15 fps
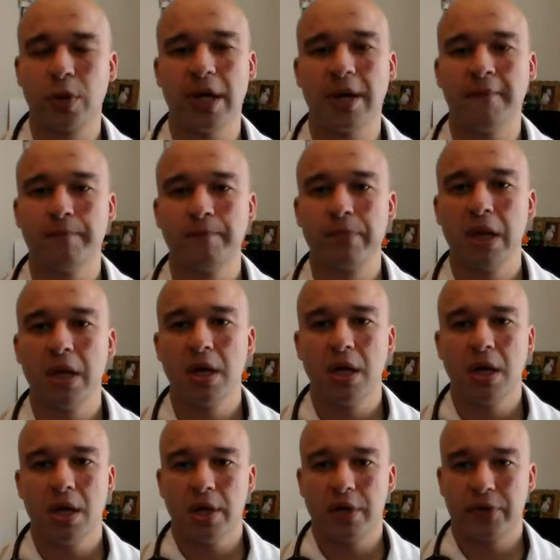Okay,
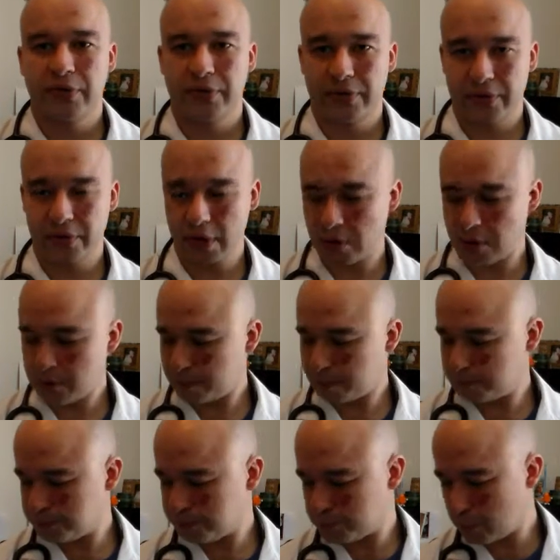so
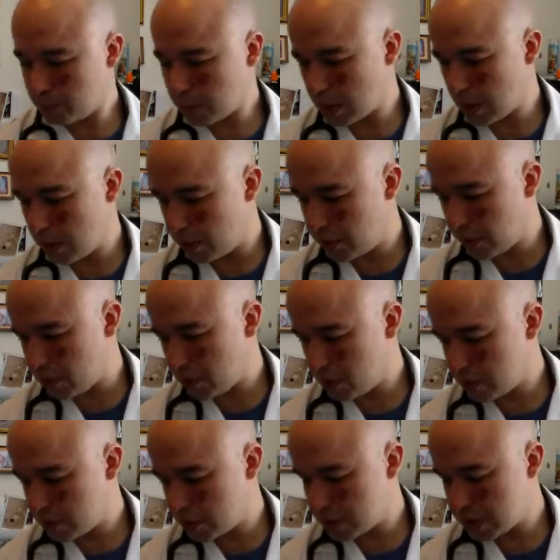
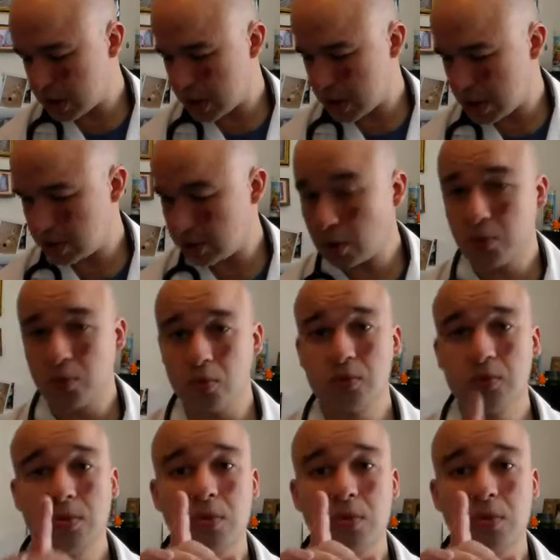those, uh, oh,